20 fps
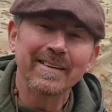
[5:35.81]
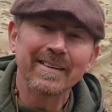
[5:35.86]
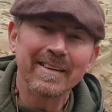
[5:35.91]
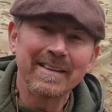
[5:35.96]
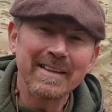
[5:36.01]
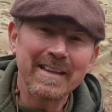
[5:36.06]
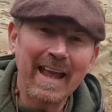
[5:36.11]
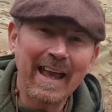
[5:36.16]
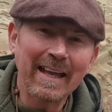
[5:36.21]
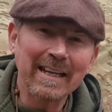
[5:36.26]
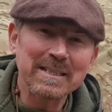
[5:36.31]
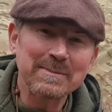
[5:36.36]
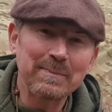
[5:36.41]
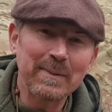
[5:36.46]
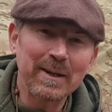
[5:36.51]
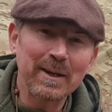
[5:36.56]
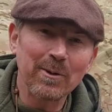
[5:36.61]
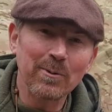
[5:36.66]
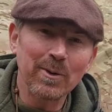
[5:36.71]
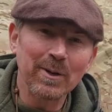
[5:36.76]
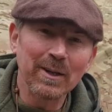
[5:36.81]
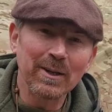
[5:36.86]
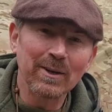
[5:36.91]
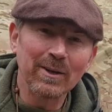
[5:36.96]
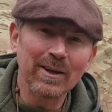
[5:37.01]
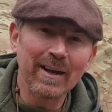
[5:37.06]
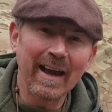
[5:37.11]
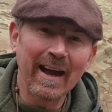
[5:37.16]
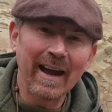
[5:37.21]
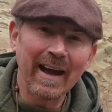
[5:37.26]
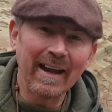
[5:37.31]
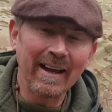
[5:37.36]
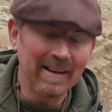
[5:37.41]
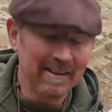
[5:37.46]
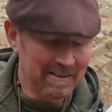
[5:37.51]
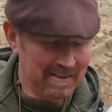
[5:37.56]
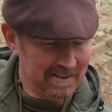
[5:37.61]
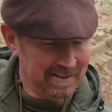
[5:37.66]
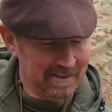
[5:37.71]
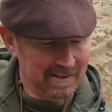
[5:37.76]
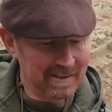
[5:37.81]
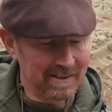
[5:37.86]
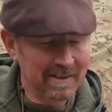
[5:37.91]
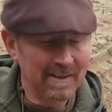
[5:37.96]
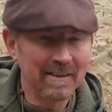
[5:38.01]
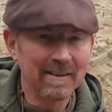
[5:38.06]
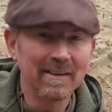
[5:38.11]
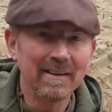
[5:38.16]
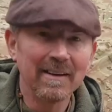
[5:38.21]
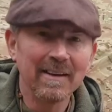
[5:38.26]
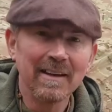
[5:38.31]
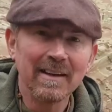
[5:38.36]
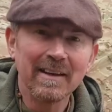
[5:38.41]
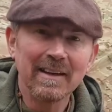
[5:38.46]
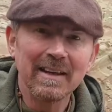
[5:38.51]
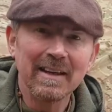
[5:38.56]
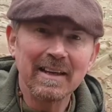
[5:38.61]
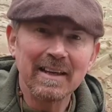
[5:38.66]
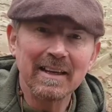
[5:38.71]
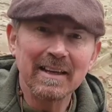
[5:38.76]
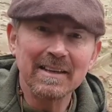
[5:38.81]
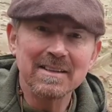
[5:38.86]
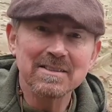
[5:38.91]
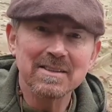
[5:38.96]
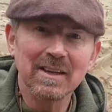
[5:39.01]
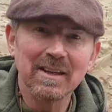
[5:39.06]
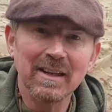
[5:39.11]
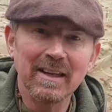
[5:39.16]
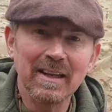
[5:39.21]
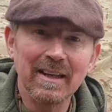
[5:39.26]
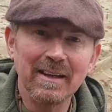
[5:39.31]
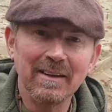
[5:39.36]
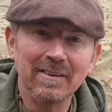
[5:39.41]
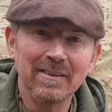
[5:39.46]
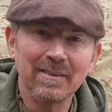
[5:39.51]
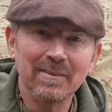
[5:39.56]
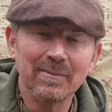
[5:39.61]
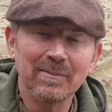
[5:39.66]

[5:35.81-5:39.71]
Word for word: The next bit I want to look at is the lid.